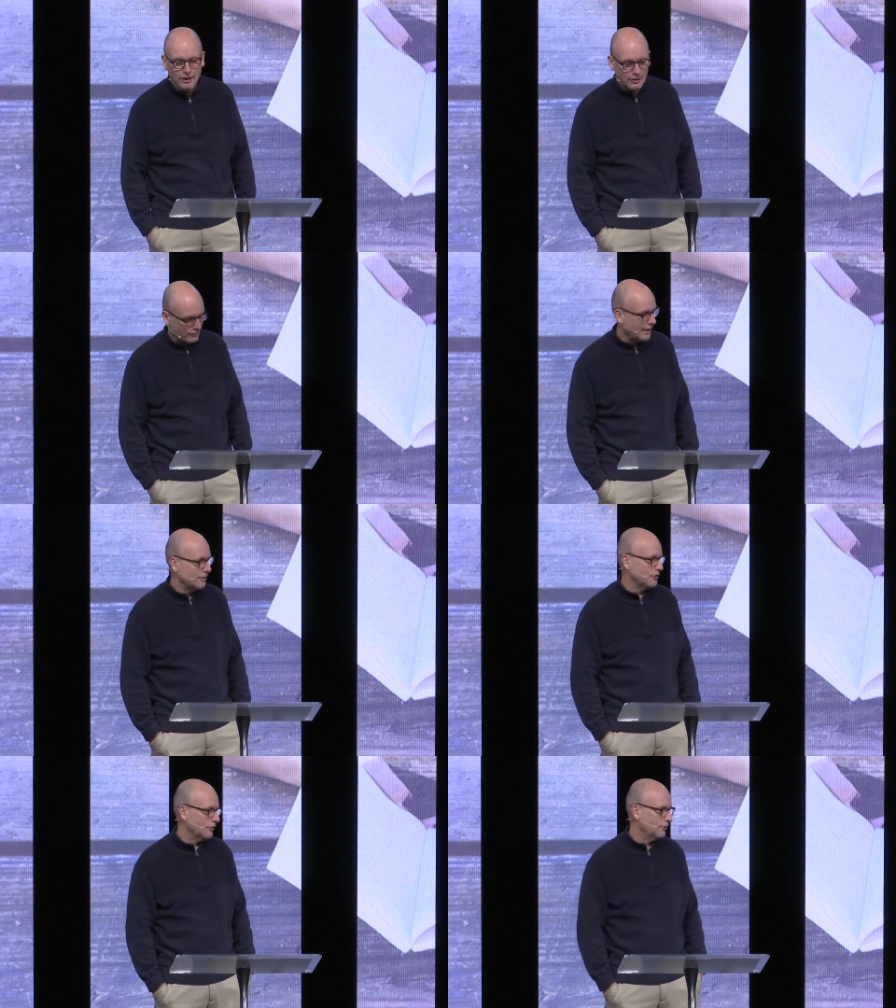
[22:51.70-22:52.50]

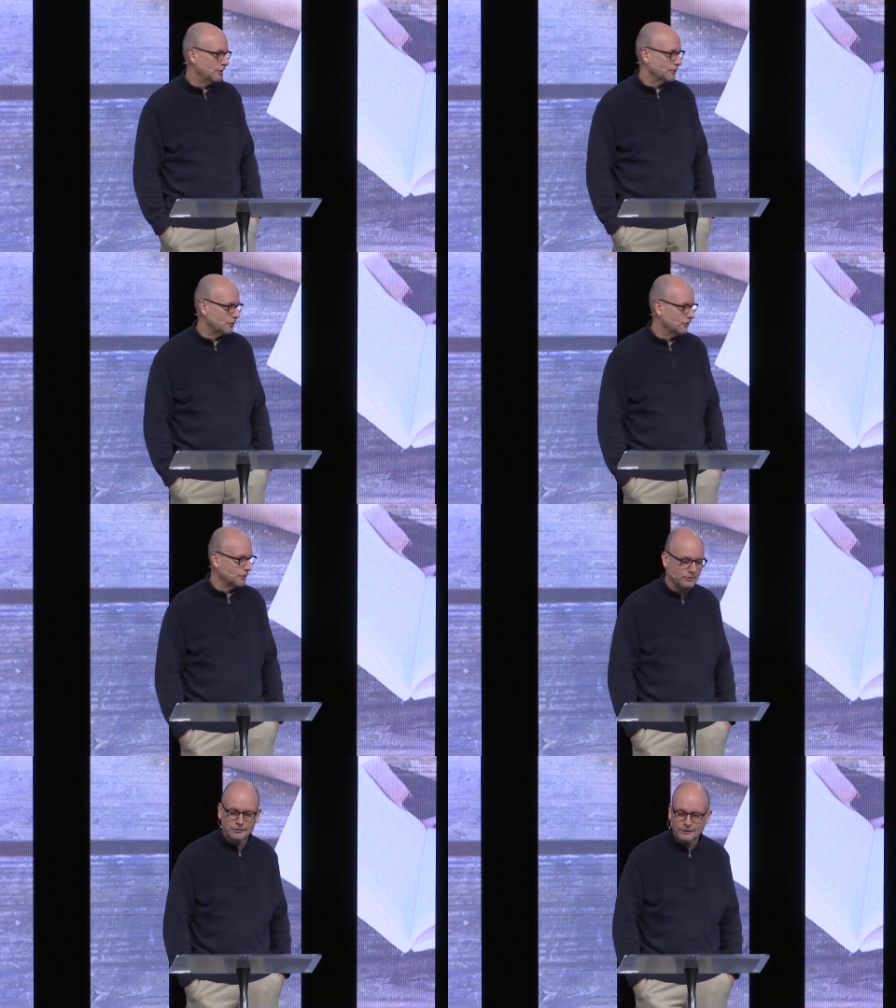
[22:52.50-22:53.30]
grandchildren, you show
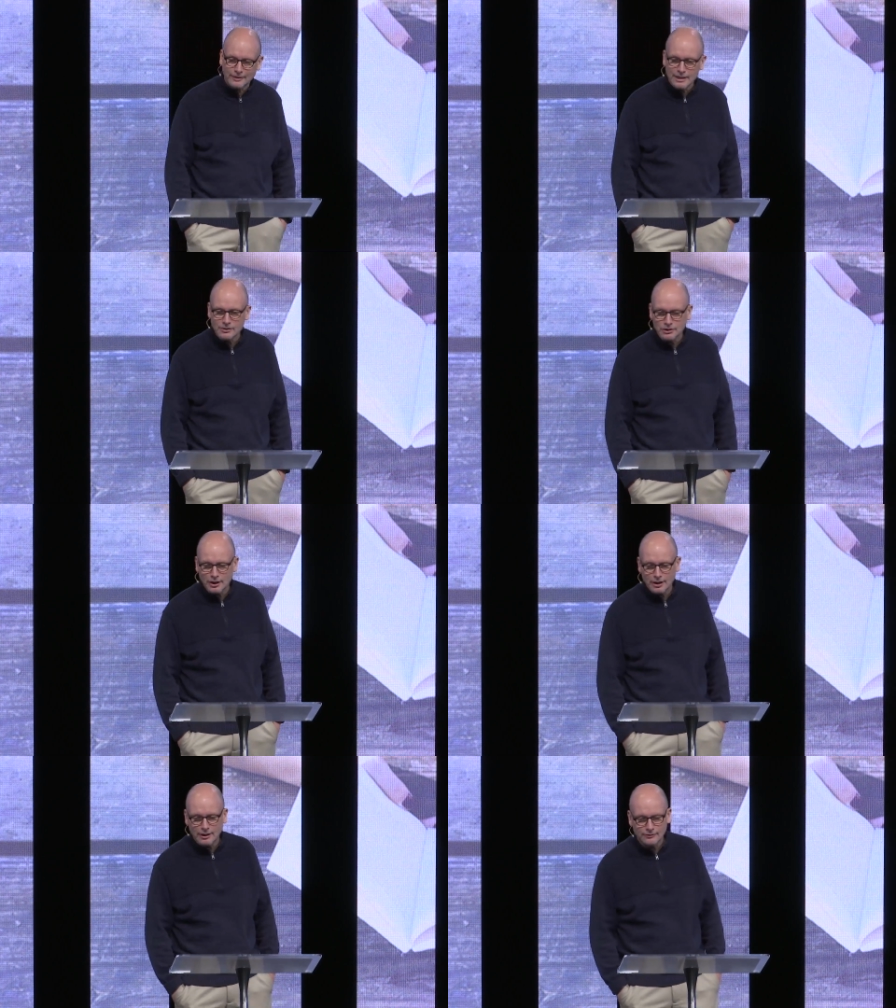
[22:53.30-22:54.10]
us your
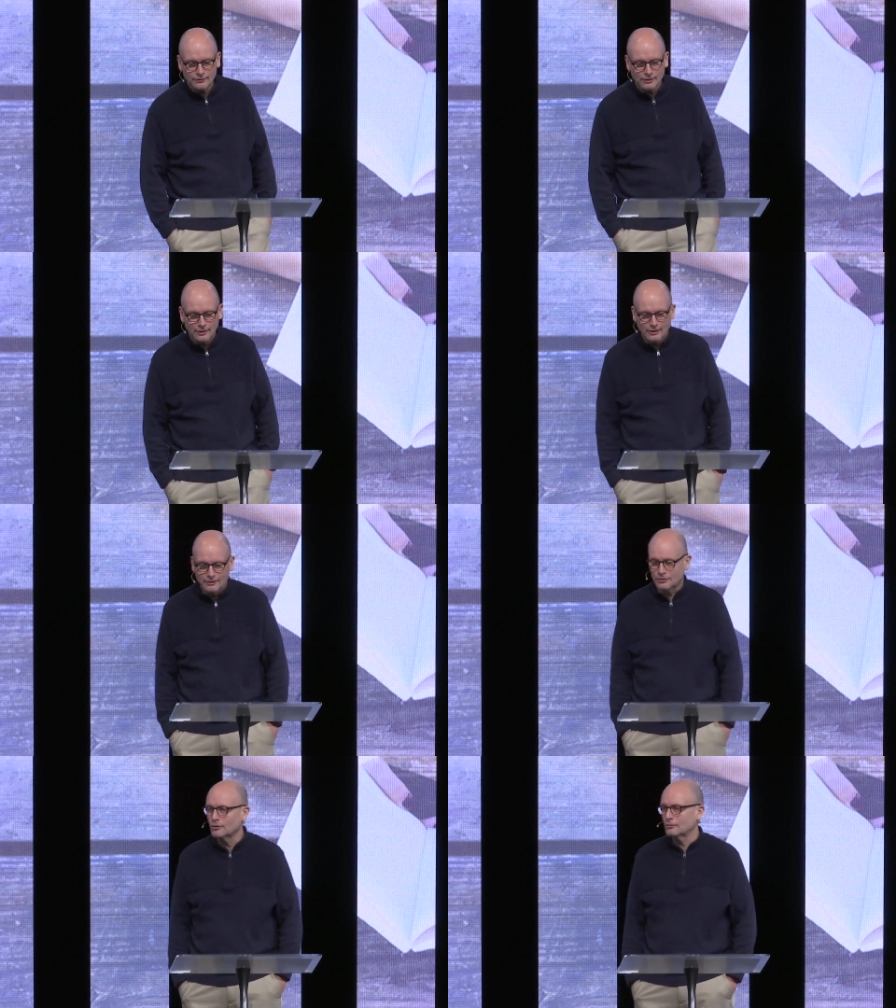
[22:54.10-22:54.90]
screenshots,
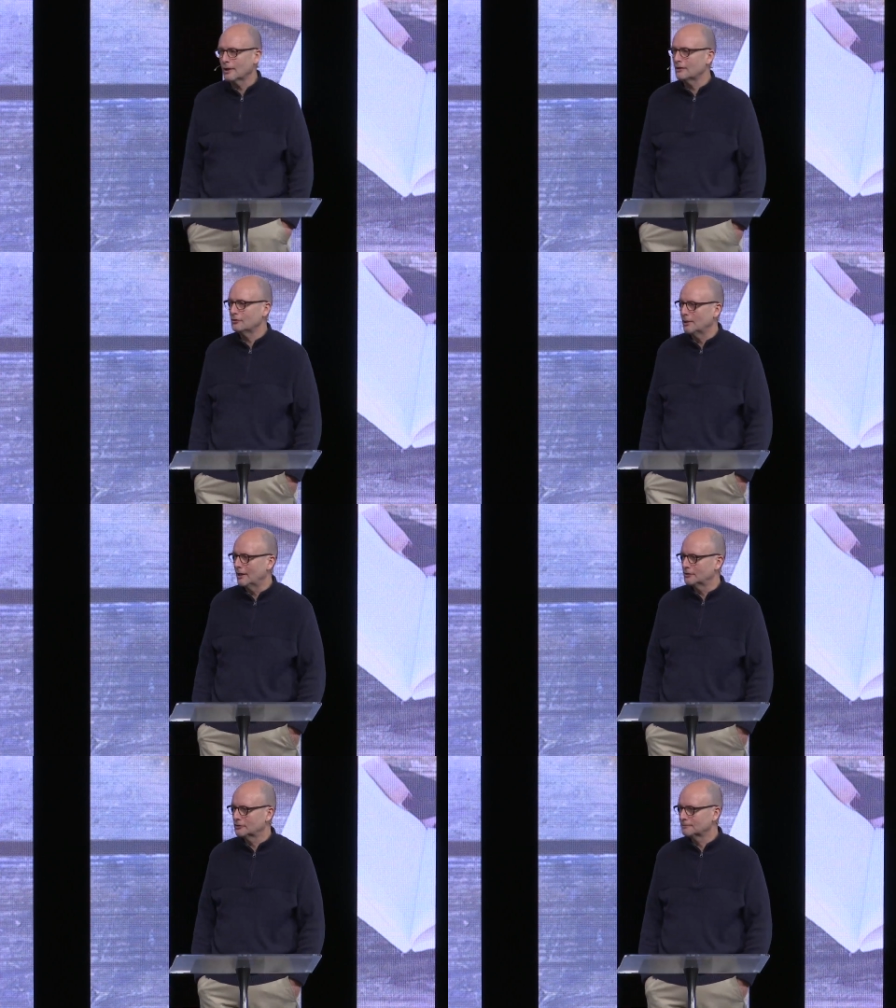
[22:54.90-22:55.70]
you show us way too
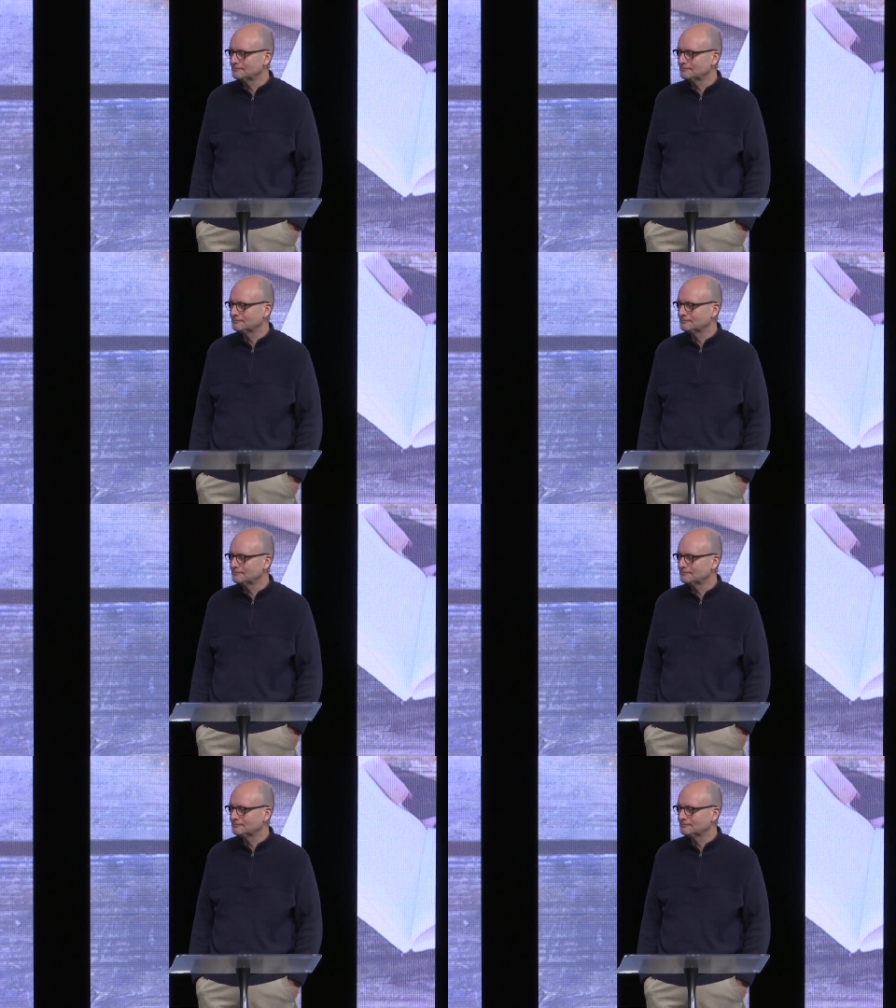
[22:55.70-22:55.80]
much.